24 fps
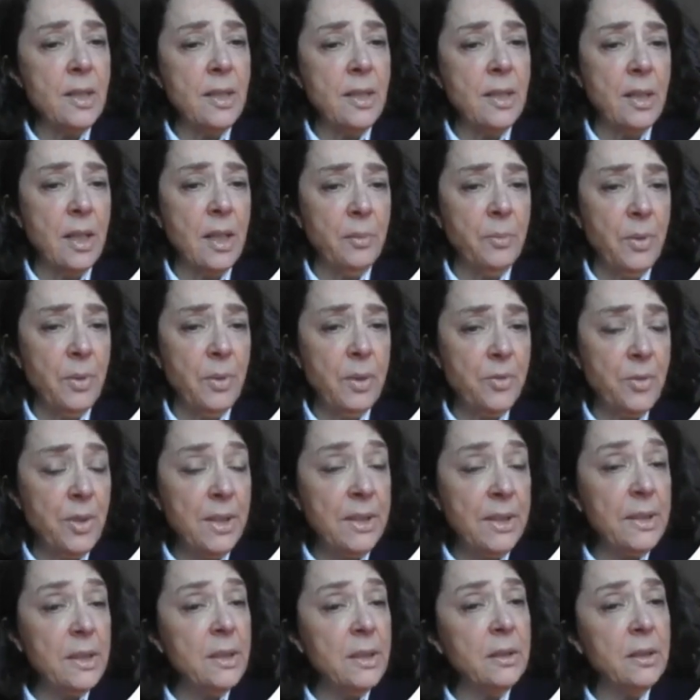It can be
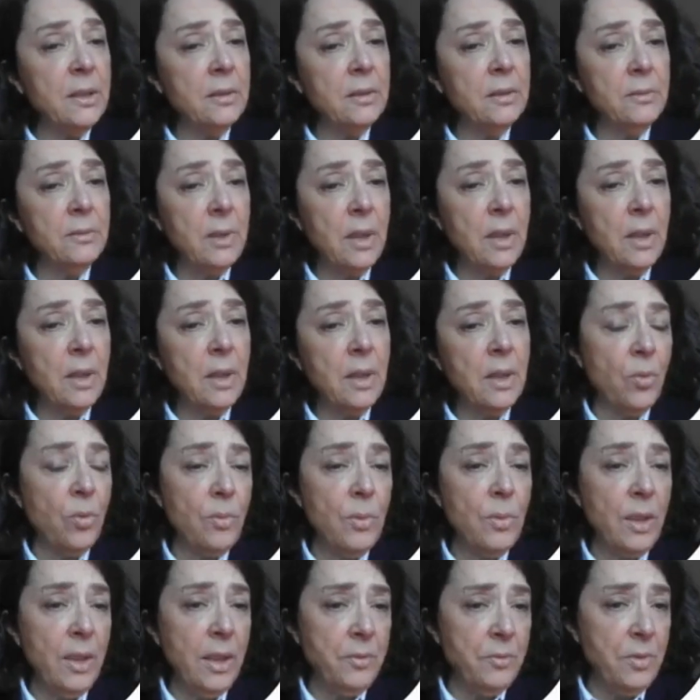treated and
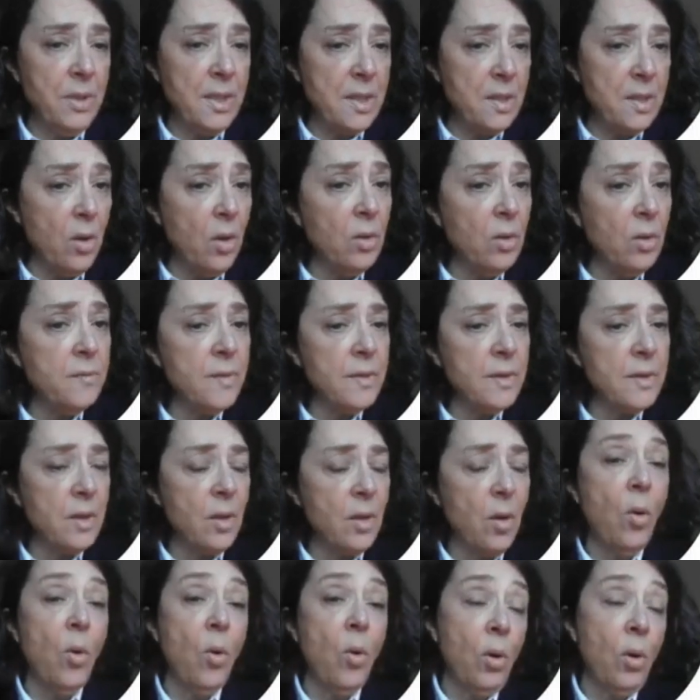normally resolves
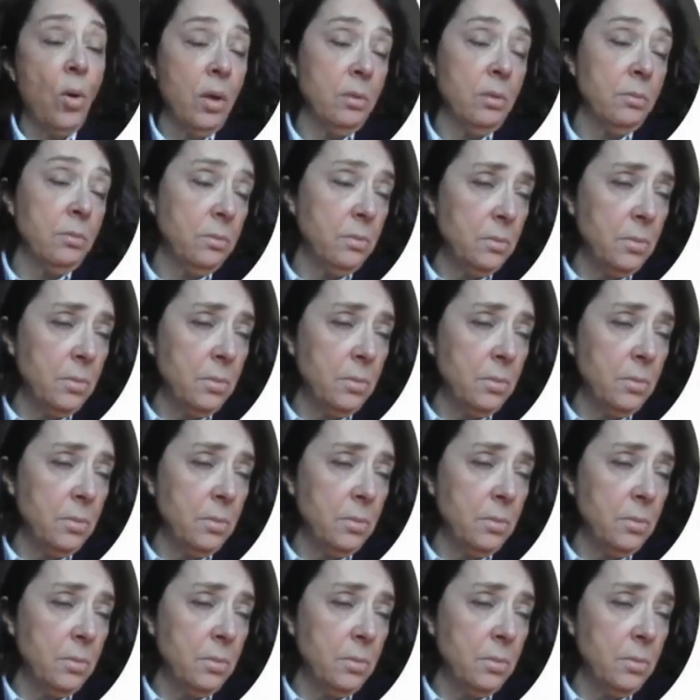or